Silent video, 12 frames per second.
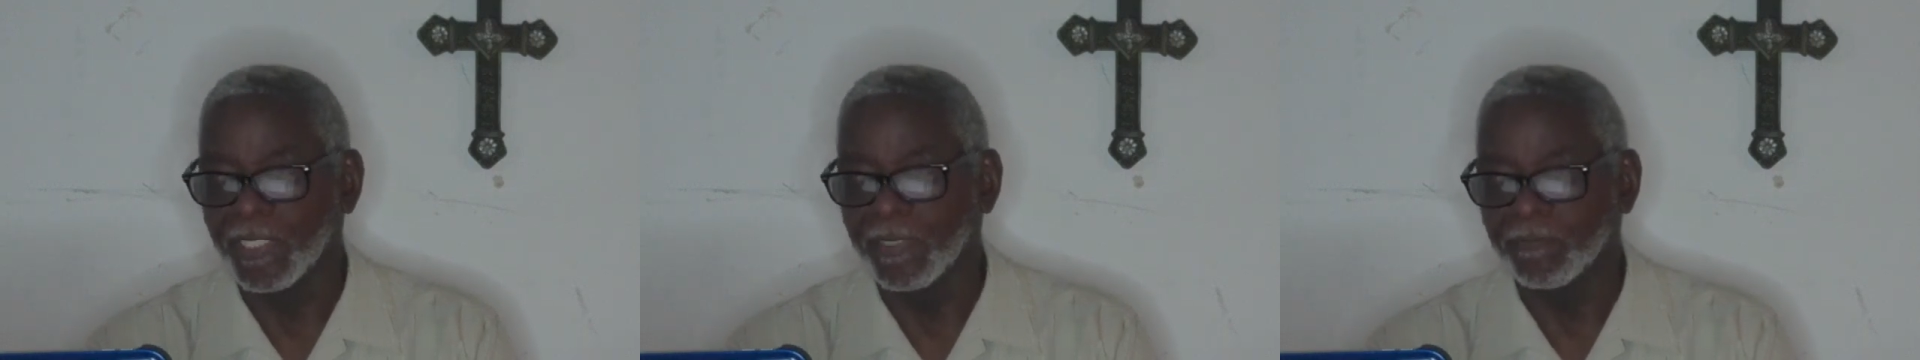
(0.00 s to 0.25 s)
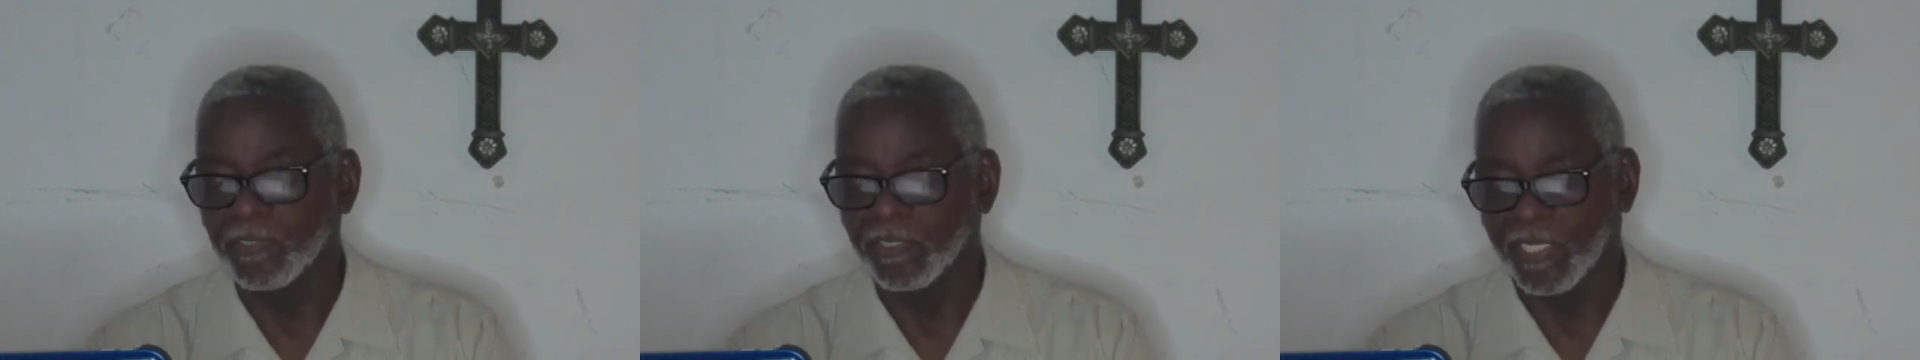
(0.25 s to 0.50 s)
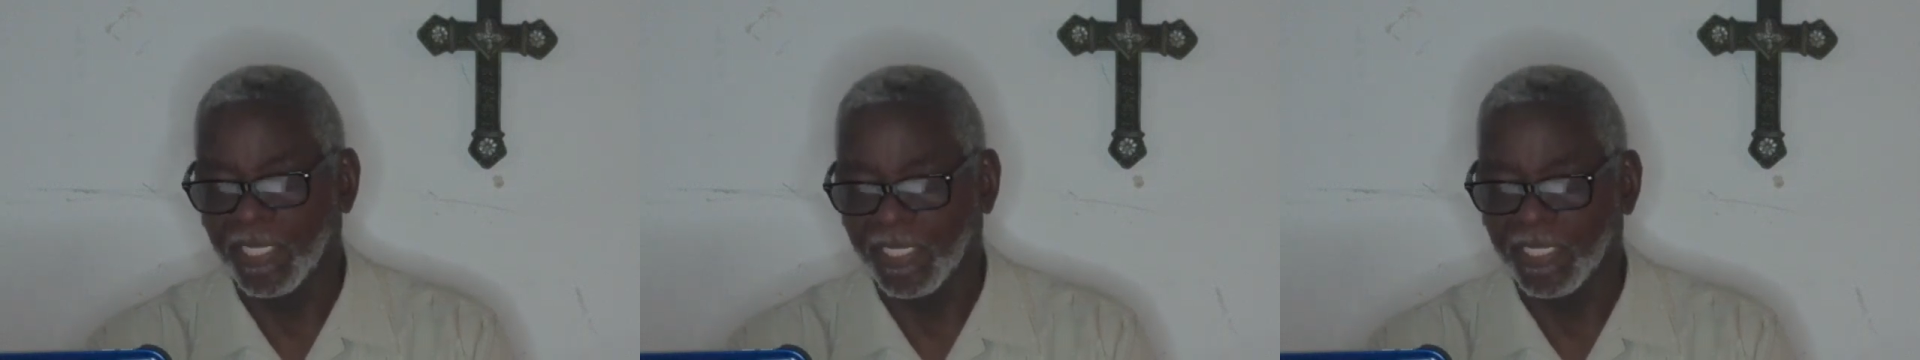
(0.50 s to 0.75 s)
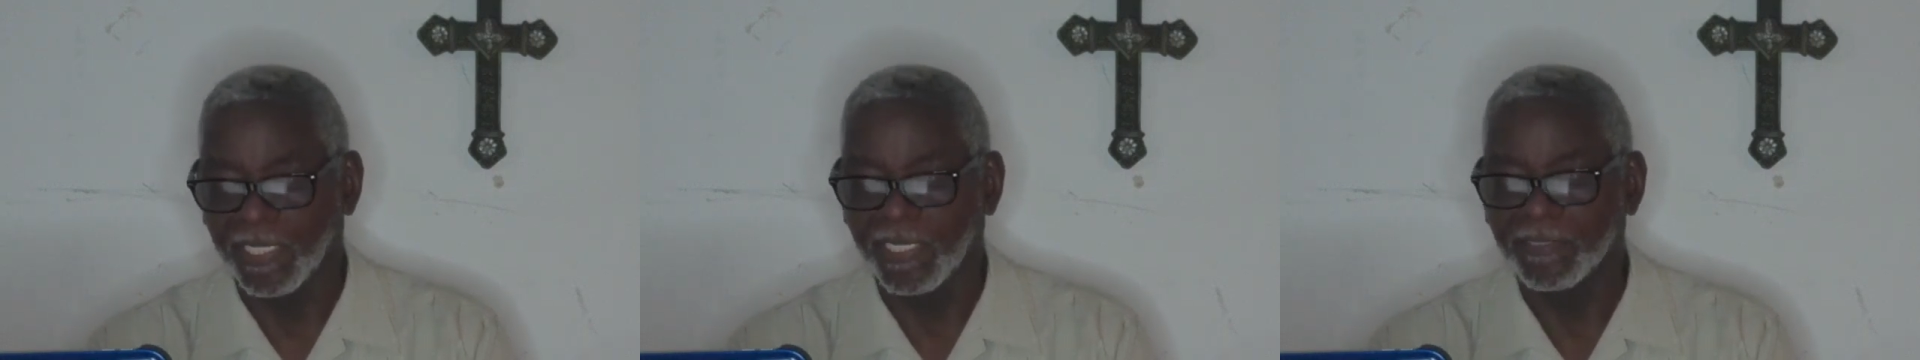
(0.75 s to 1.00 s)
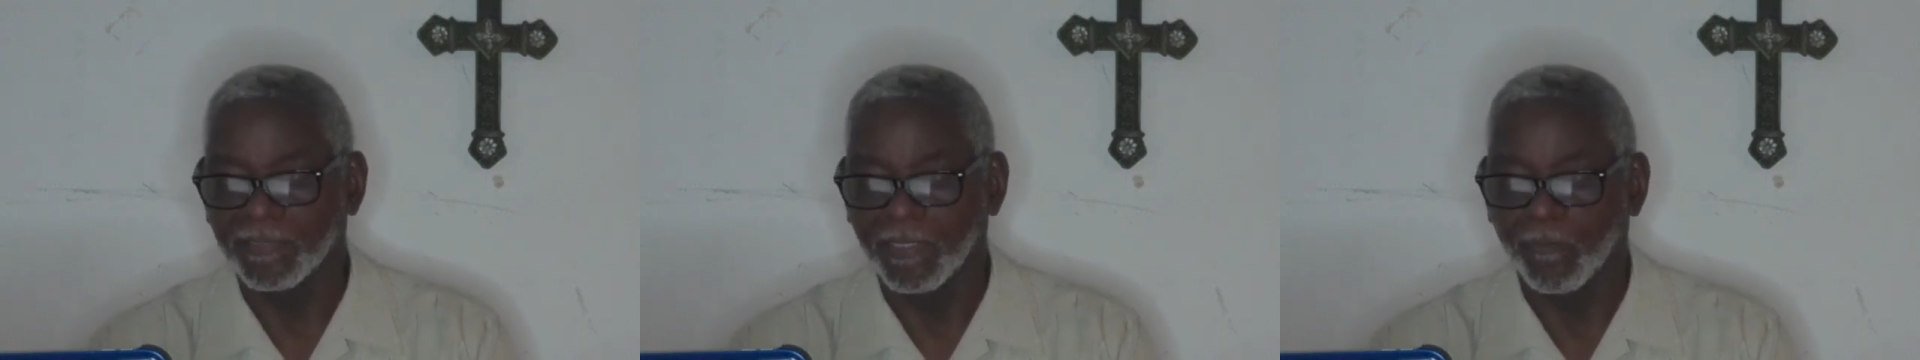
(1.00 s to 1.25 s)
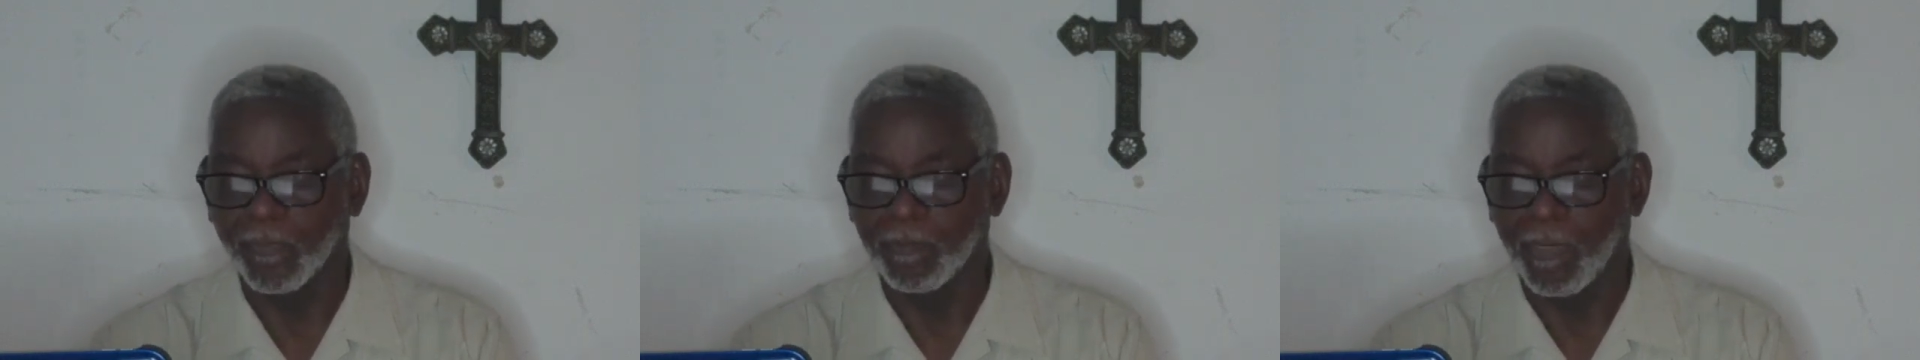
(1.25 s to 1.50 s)
touch our hands that
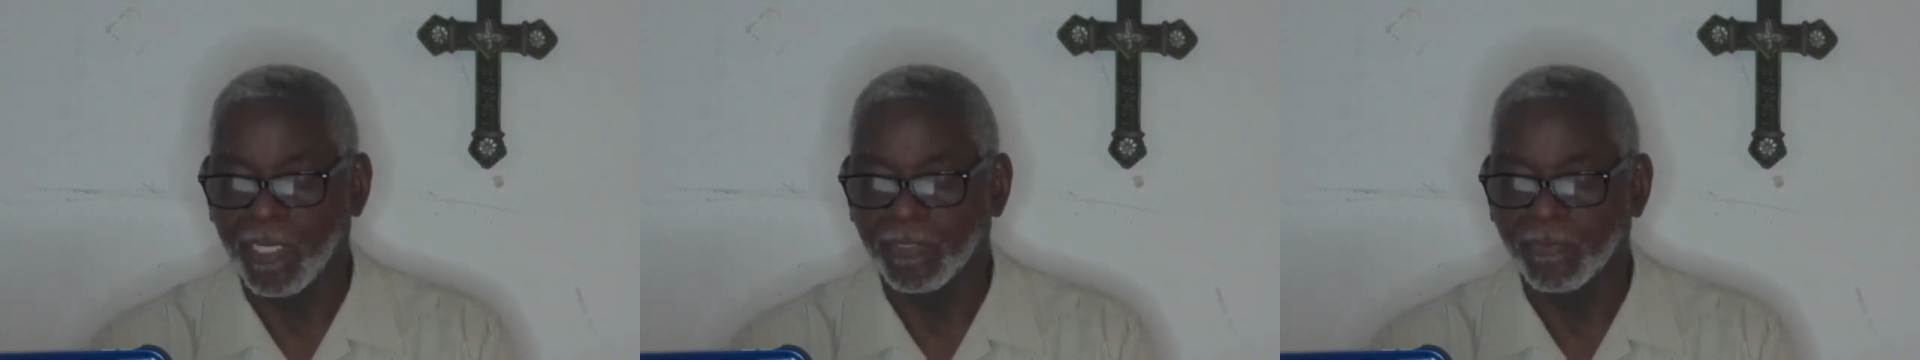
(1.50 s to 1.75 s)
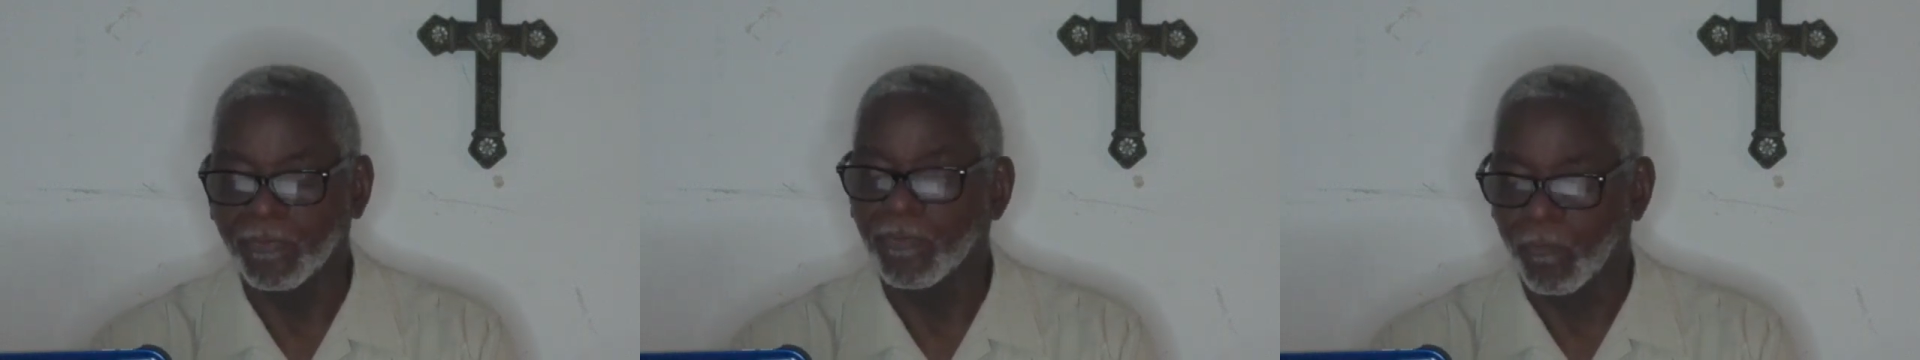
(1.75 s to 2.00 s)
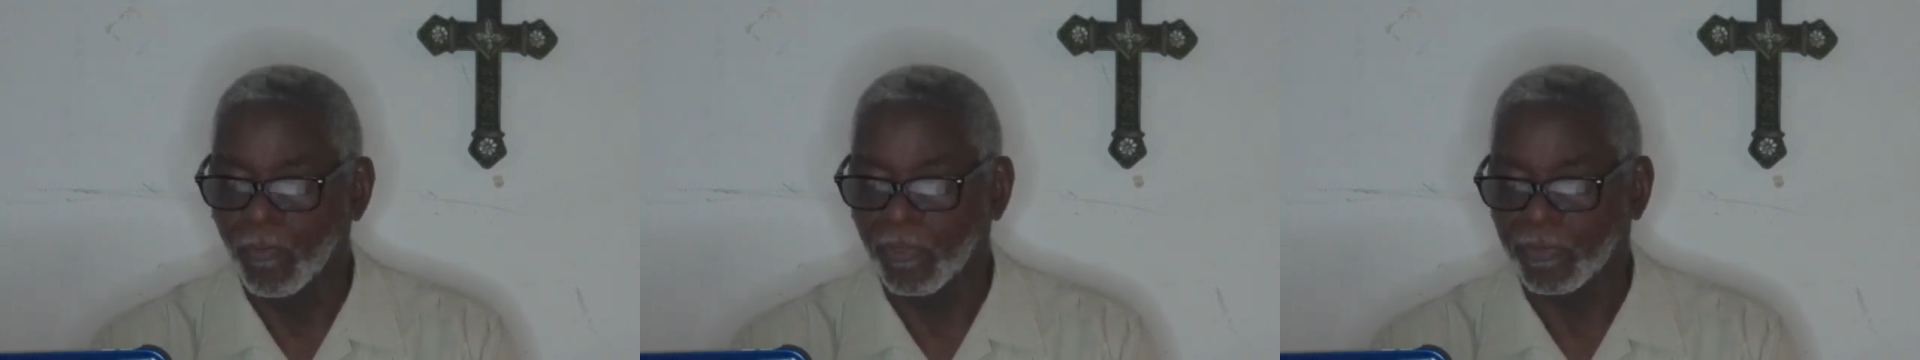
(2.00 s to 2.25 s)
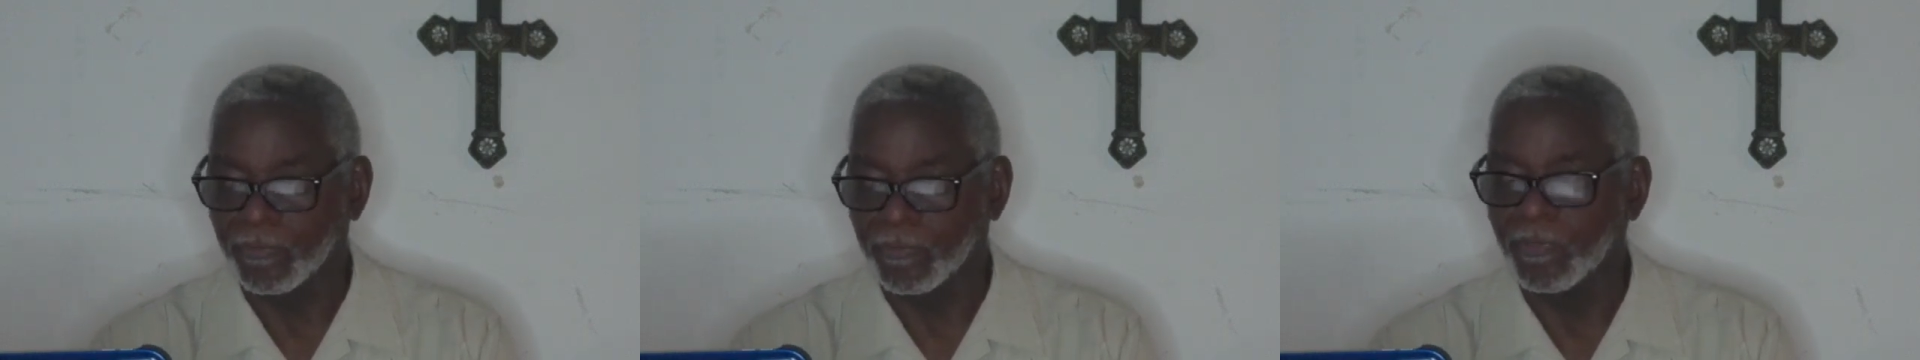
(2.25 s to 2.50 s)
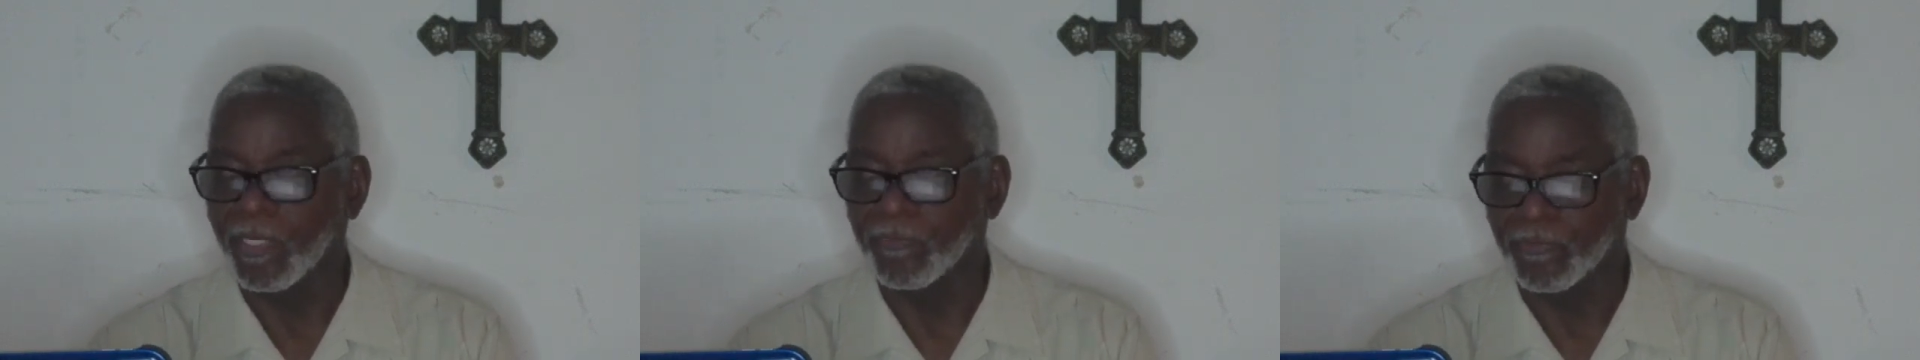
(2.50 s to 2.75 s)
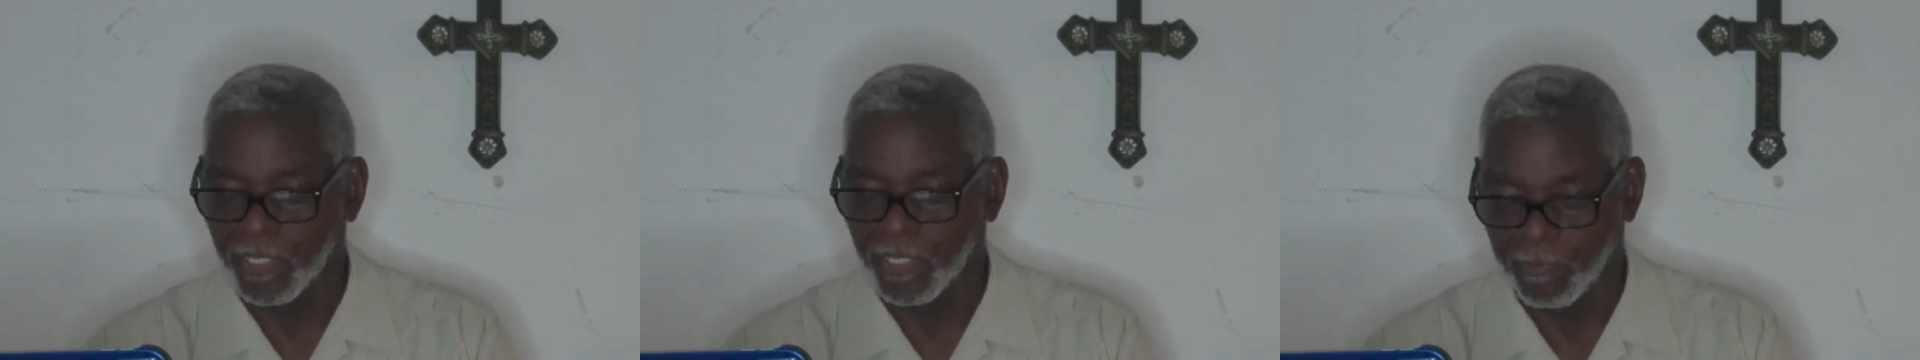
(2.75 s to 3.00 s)
we might do the work that you have
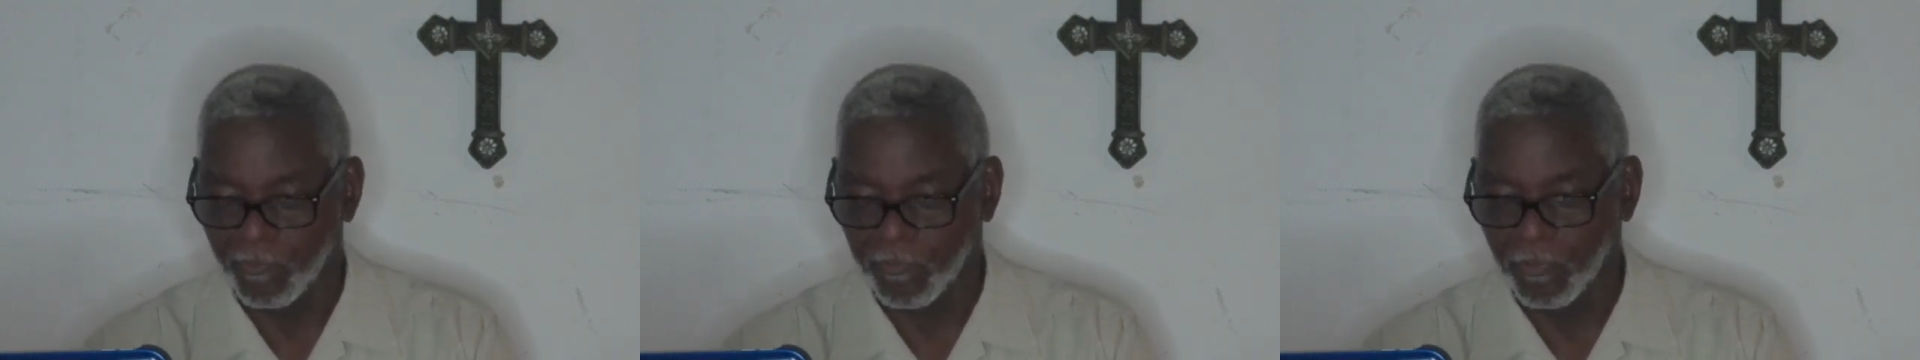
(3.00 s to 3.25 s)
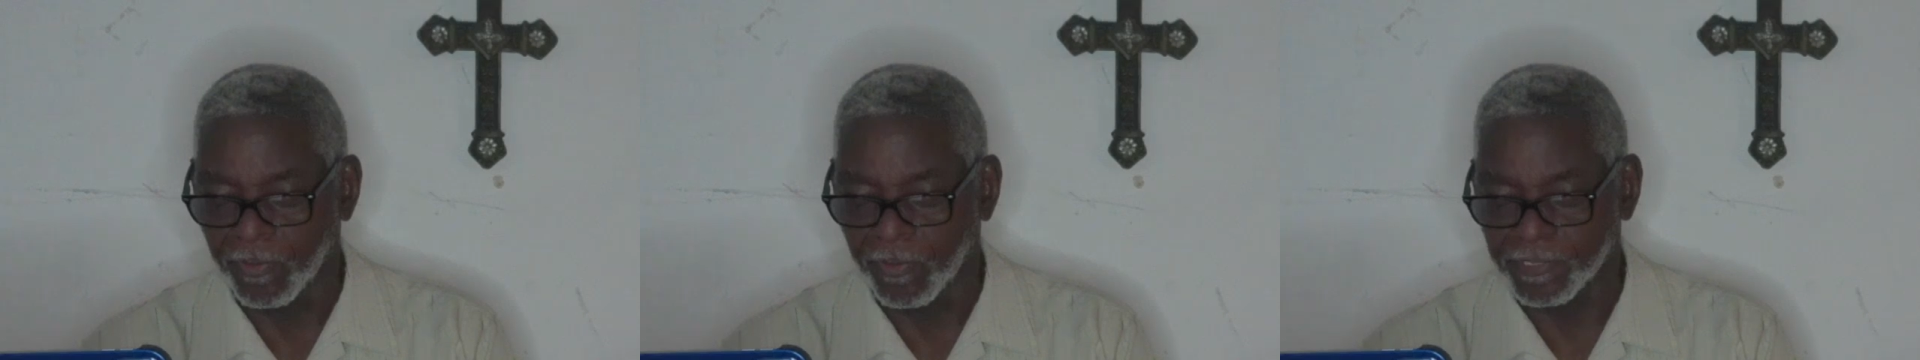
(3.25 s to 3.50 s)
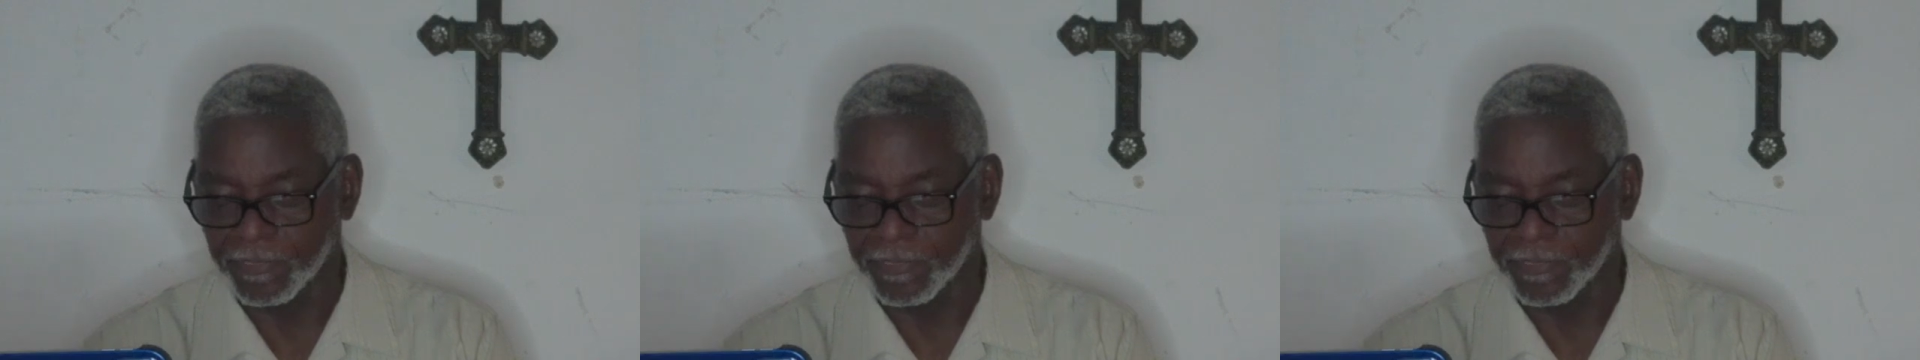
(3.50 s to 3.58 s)
set before us,